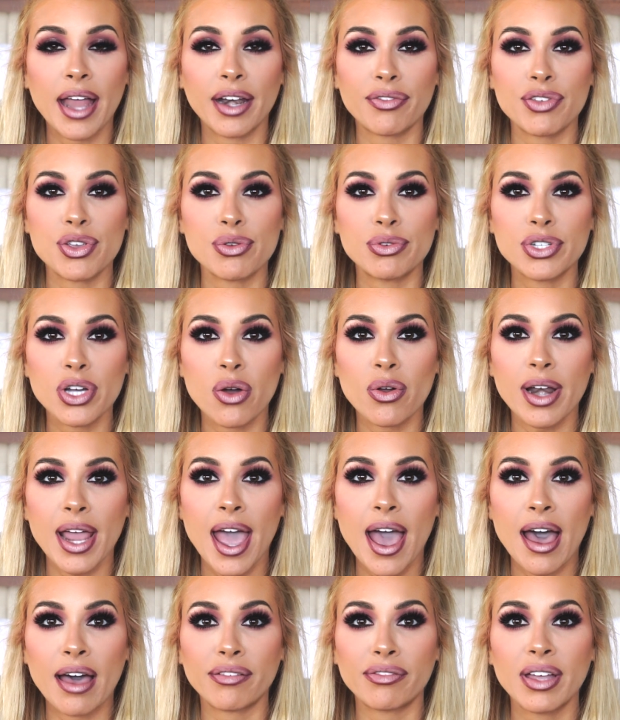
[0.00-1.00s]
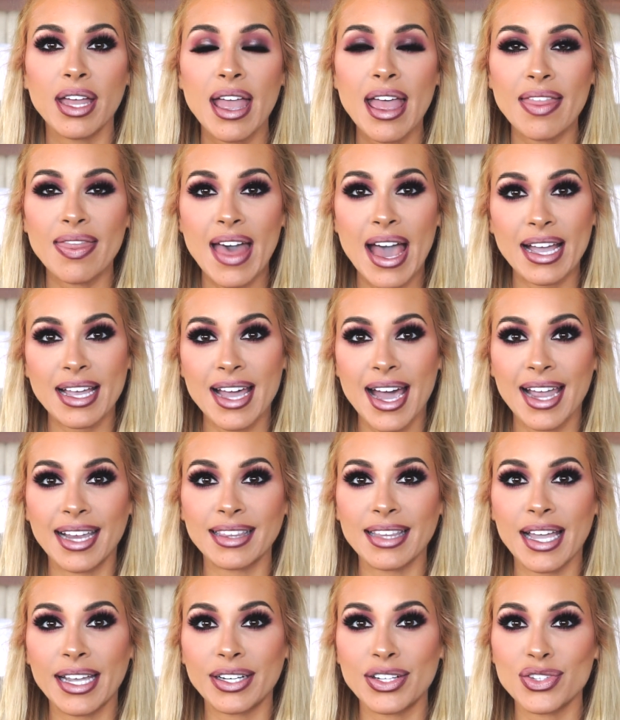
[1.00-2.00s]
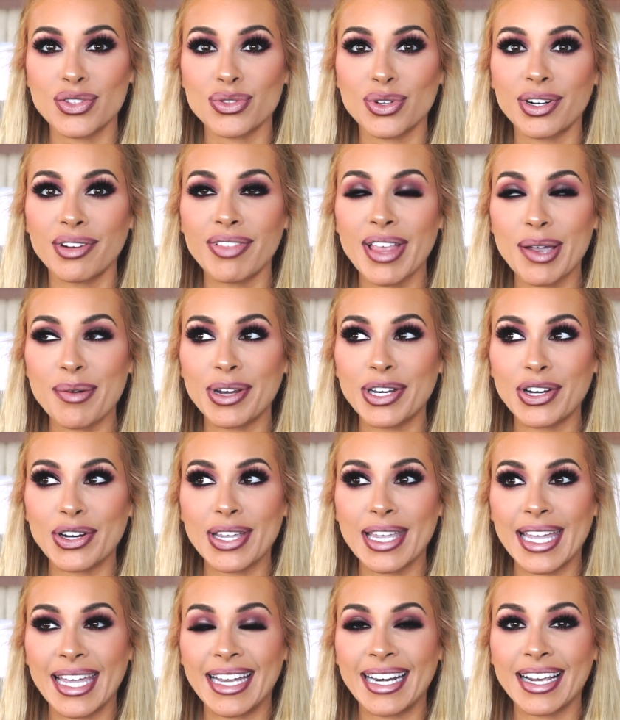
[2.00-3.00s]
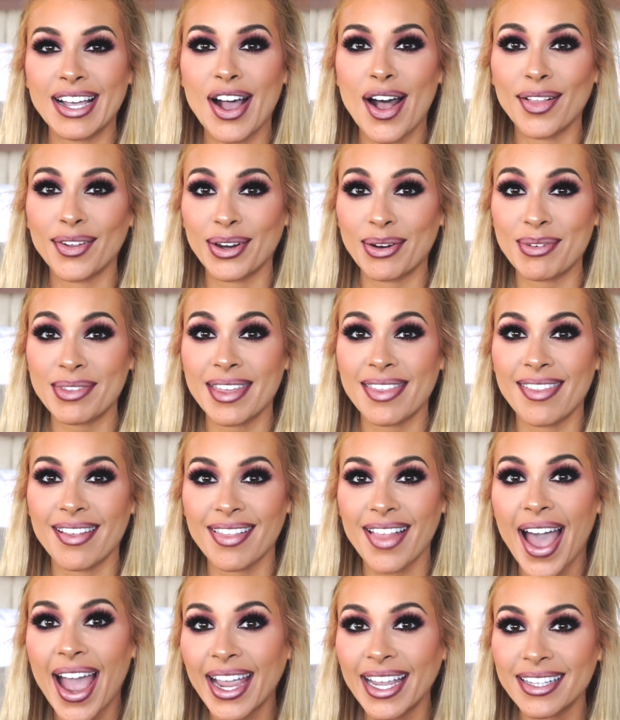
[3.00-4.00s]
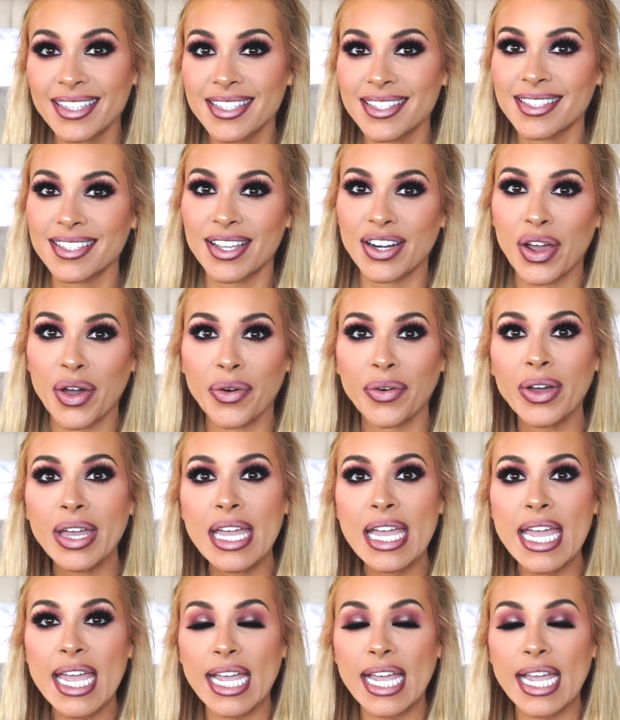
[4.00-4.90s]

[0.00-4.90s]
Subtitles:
And if you don't have that guideline, it's sort of like when you're a kid and coloring within the lines, you know?